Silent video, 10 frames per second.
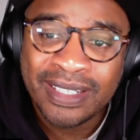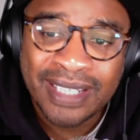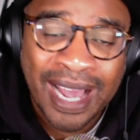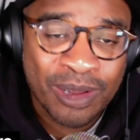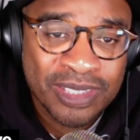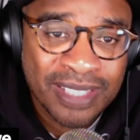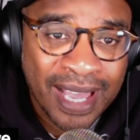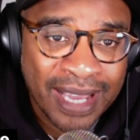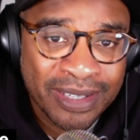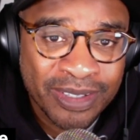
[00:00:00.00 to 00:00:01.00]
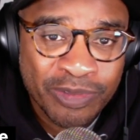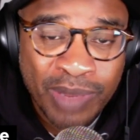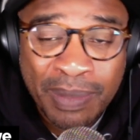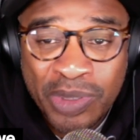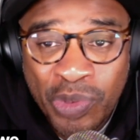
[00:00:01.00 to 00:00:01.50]
outside of
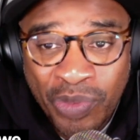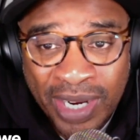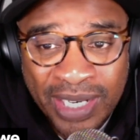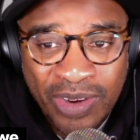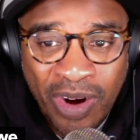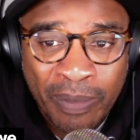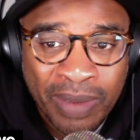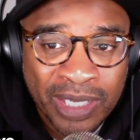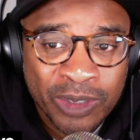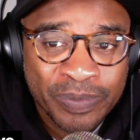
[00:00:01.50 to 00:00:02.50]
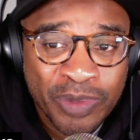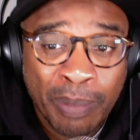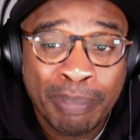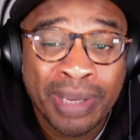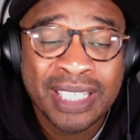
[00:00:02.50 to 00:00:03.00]
maybe Durant and Carmelo, the
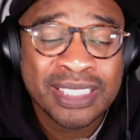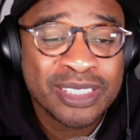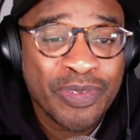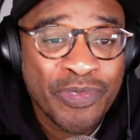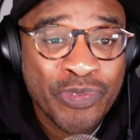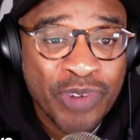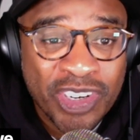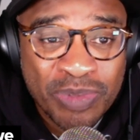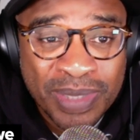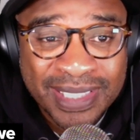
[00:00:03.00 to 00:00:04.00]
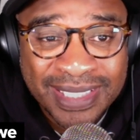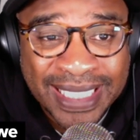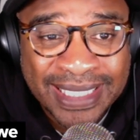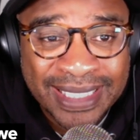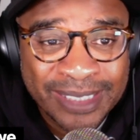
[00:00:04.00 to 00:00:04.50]
best freshman
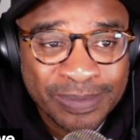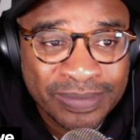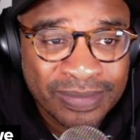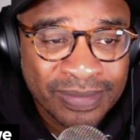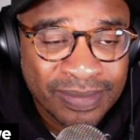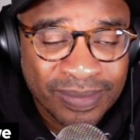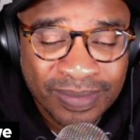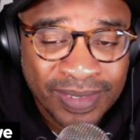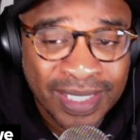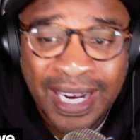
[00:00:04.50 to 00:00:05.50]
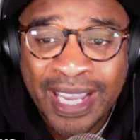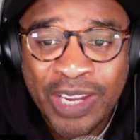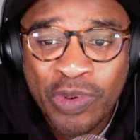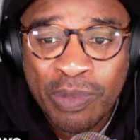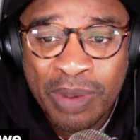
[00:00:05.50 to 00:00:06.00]
season that I
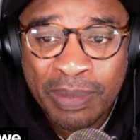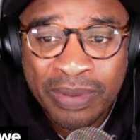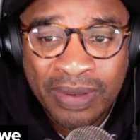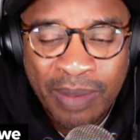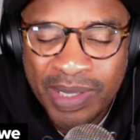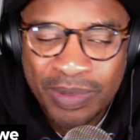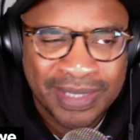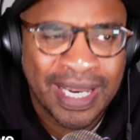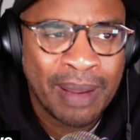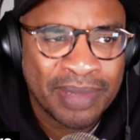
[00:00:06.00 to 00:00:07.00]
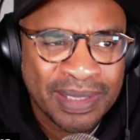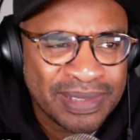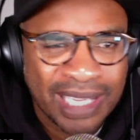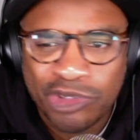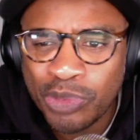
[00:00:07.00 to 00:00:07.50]
can remember. I mean, he was dominant. It was
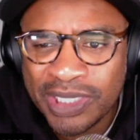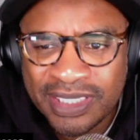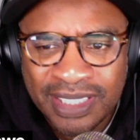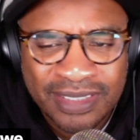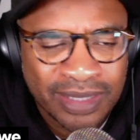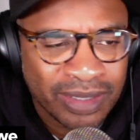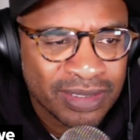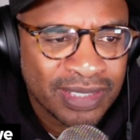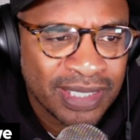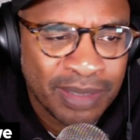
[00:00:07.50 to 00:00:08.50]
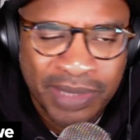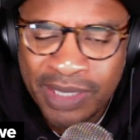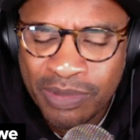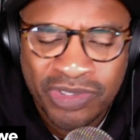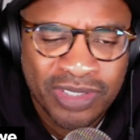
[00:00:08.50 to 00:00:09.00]
like 26-13. I mean, he
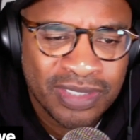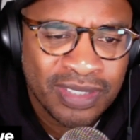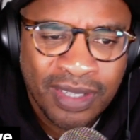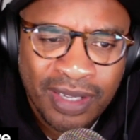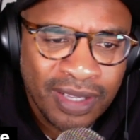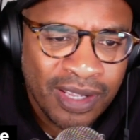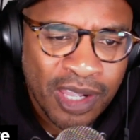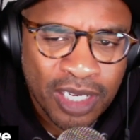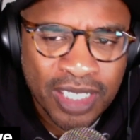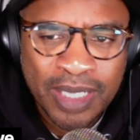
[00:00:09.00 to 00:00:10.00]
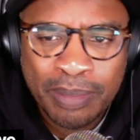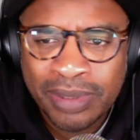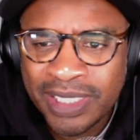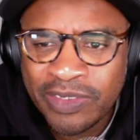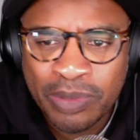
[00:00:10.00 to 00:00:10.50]
was just
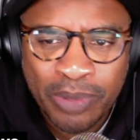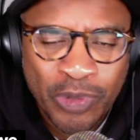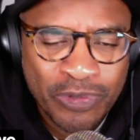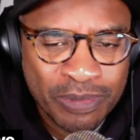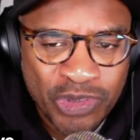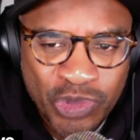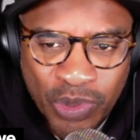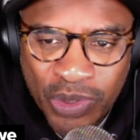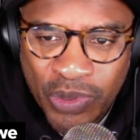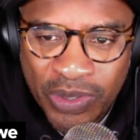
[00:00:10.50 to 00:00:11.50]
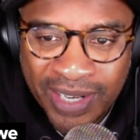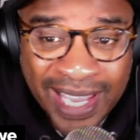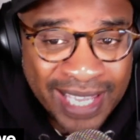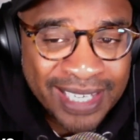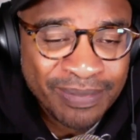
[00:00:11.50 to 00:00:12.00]
unbelievable from the short corner.
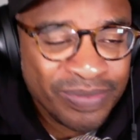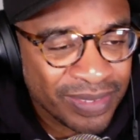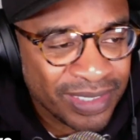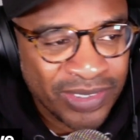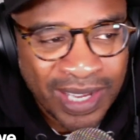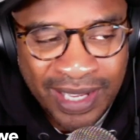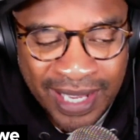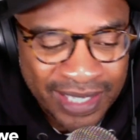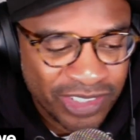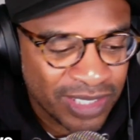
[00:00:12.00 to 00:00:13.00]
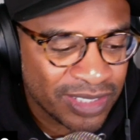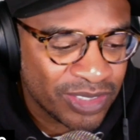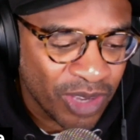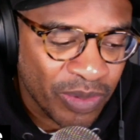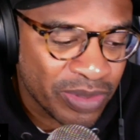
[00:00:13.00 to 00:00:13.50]
And, I had a chance to
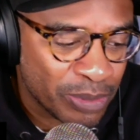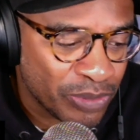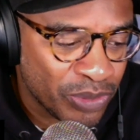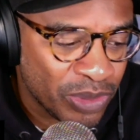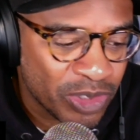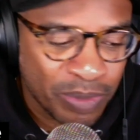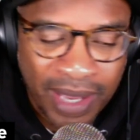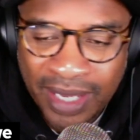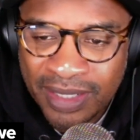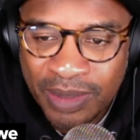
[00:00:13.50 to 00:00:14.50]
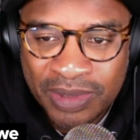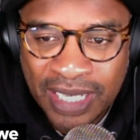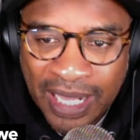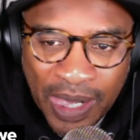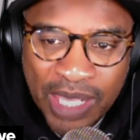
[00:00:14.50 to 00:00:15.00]
talk with him a few years back, and he
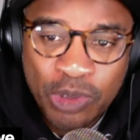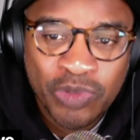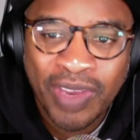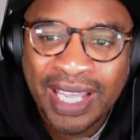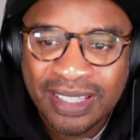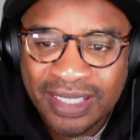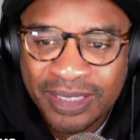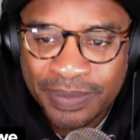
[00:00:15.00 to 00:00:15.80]
was fat then.